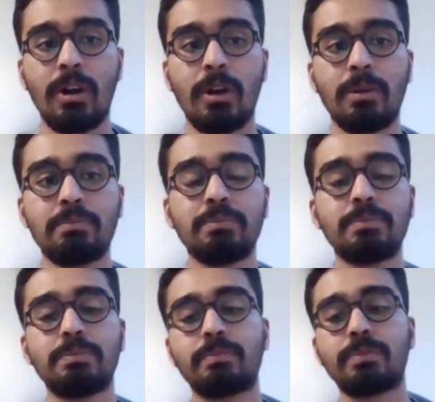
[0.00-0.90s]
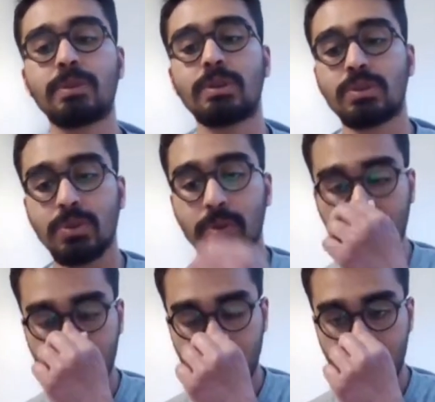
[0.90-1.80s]
Um,
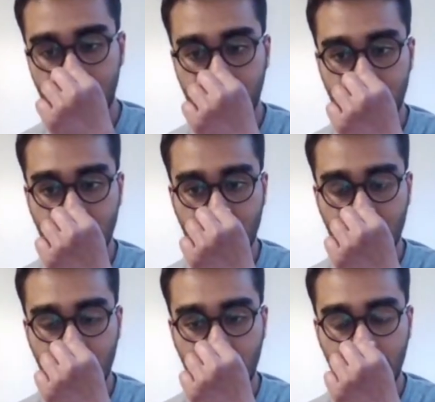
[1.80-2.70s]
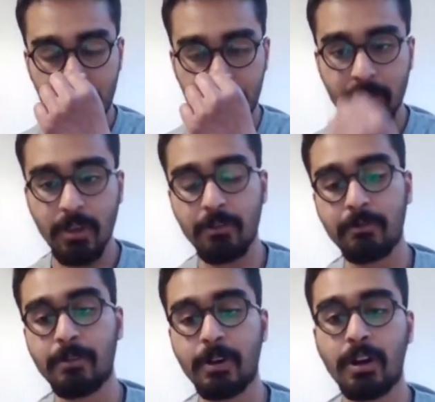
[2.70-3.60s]
so um,
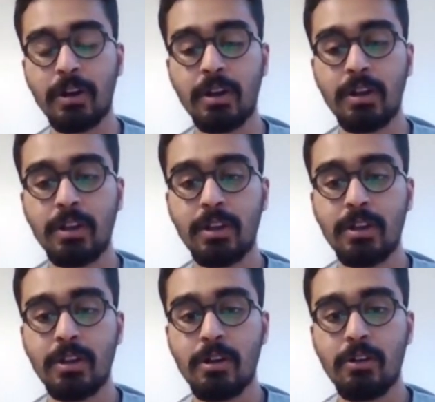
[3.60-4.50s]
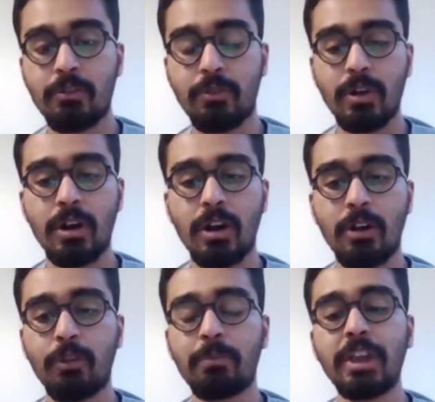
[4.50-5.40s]
if uh, uh,
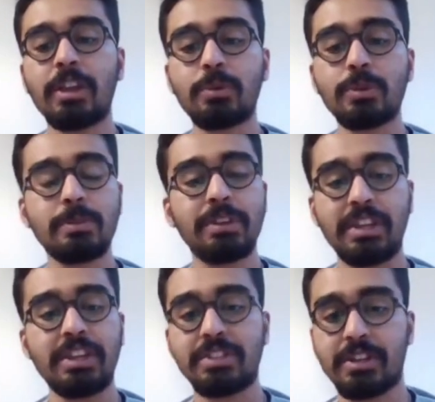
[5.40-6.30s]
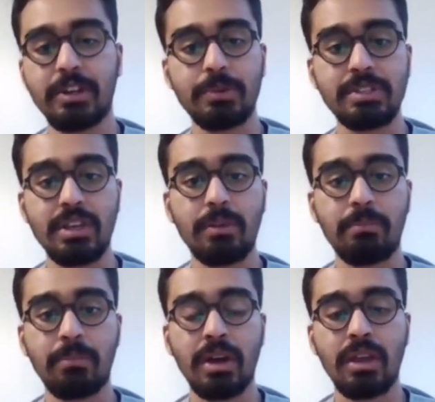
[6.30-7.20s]
for me, it was a bit easier, I would say.
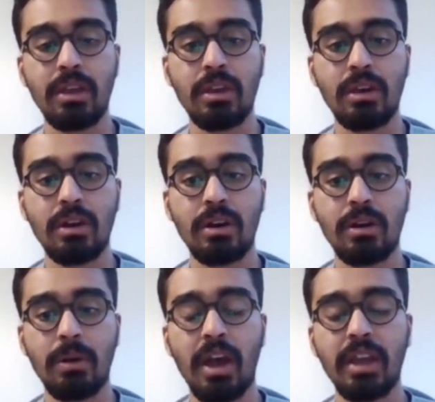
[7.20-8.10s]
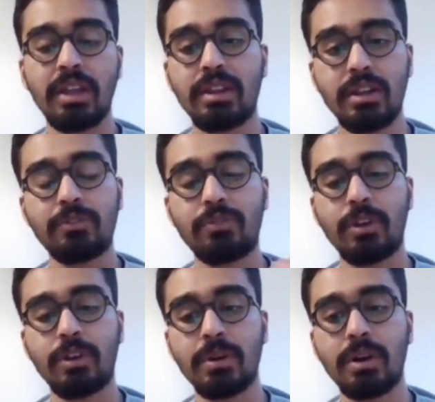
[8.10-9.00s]
My uh, I did it
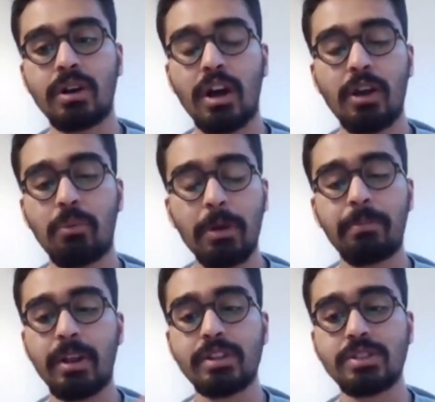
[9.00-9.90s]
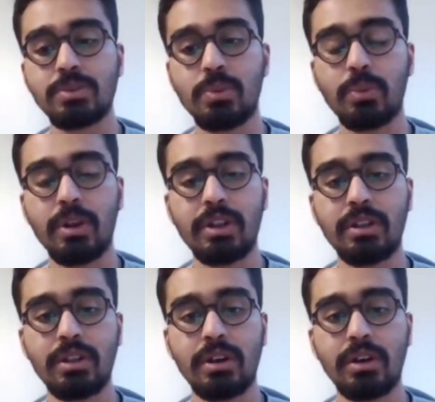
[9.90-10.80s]
from uh, I, my parents were
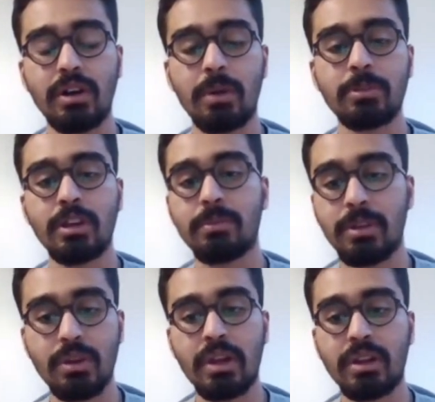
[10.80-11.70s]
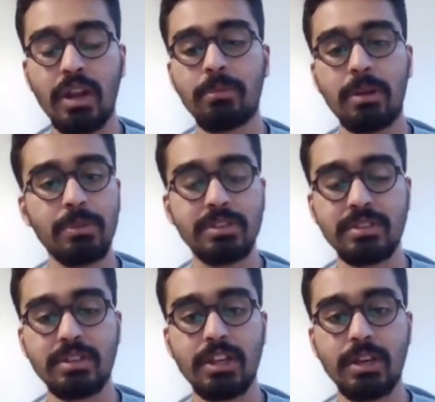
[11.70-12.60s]
in uh, Abu Dhabi, United Arab Emirates
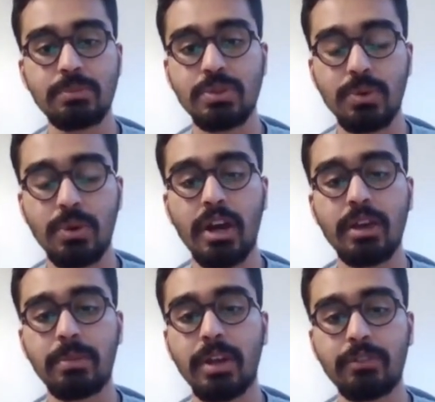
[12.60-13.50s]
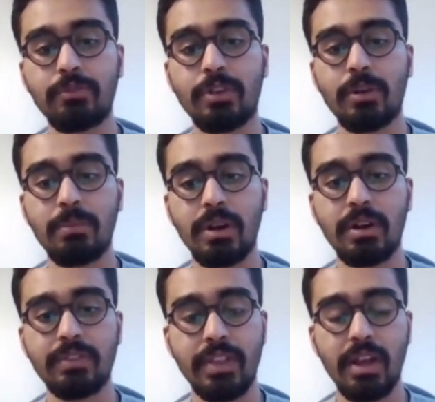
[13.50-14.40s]
at the time, so I applied from uh,
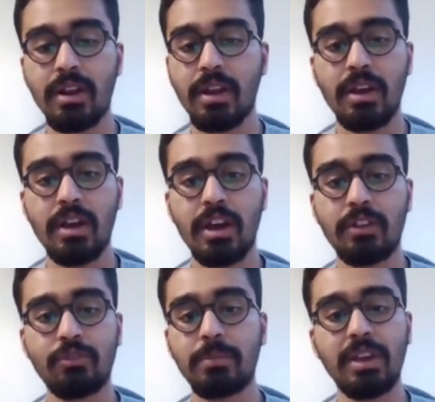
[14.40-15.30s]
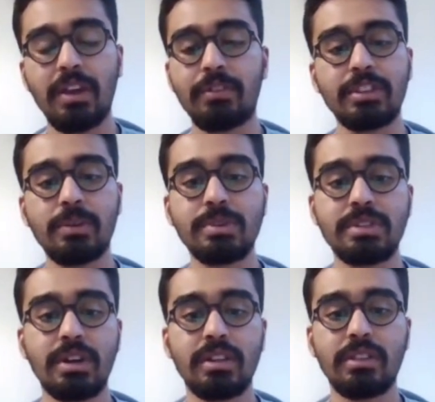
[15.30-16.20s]
there. And for me, everything was
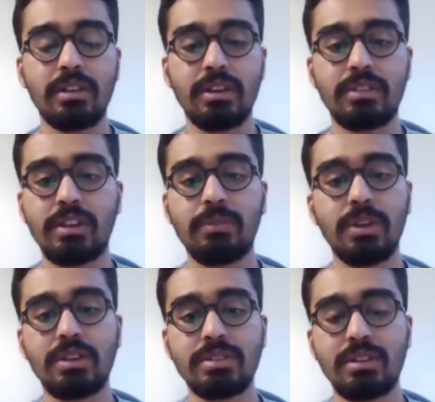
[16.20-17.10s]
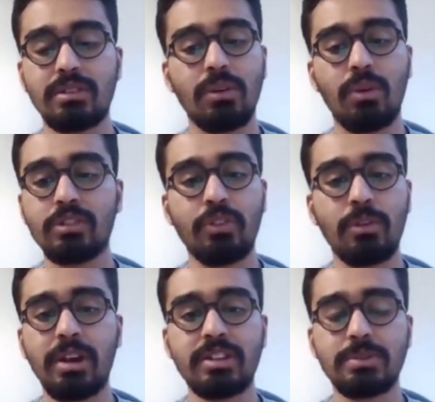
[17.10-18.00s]
done in uh, three weeks, and all the
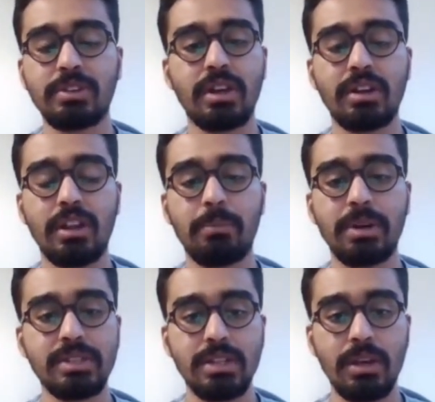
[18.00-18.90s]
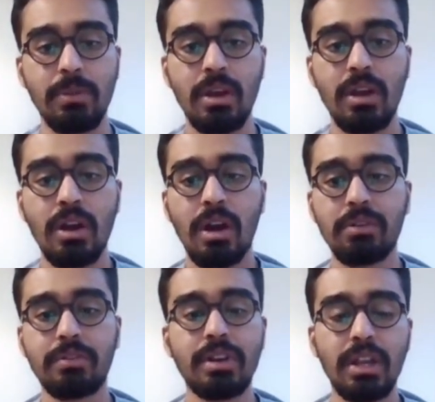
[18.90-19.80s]
formalities were done in a month's time.
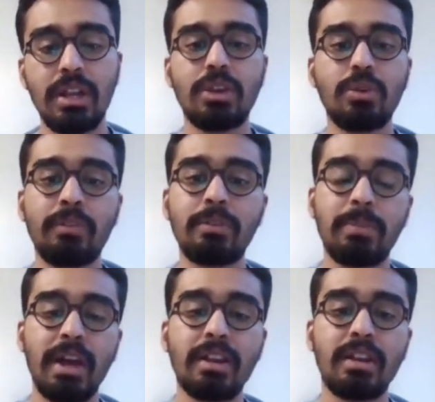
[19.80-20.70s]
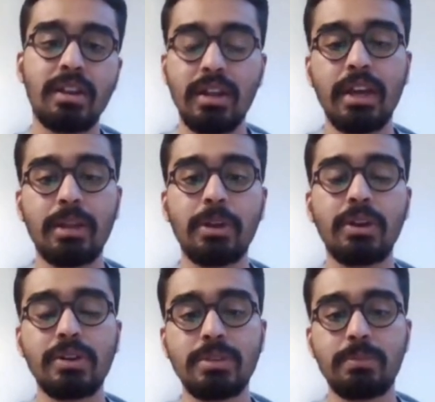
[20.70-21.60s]
However, in India, you have to plan a little ahead
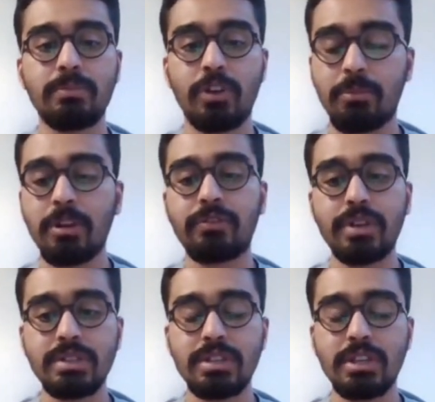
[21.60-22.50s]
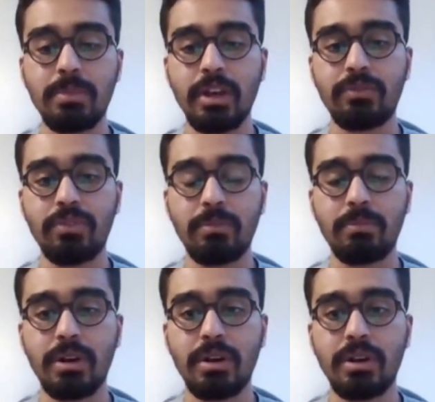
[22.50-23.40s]
because one of my friends he applied
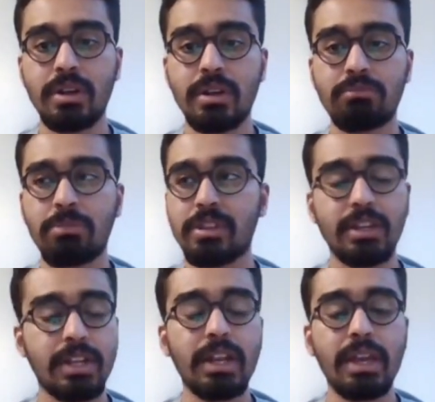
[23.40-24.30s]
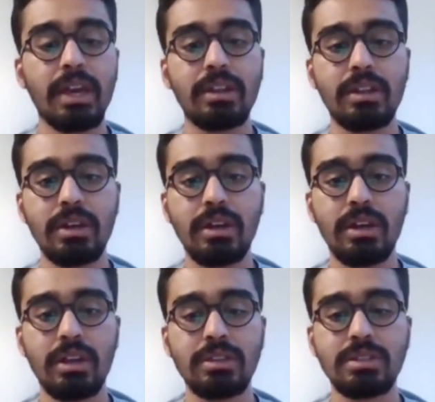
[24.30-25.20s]
from I think Delhi, and
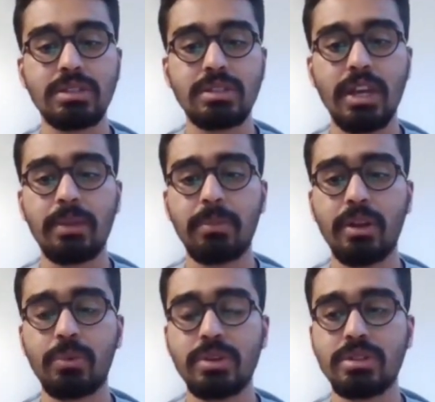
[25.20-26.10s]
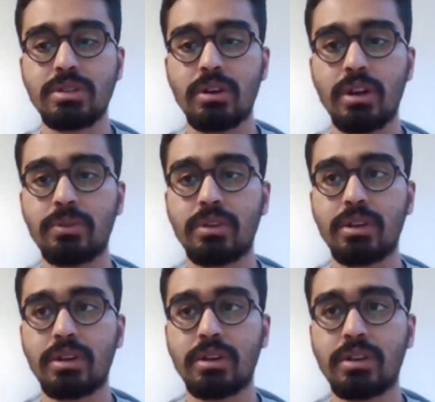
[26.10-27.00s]
his timeline was around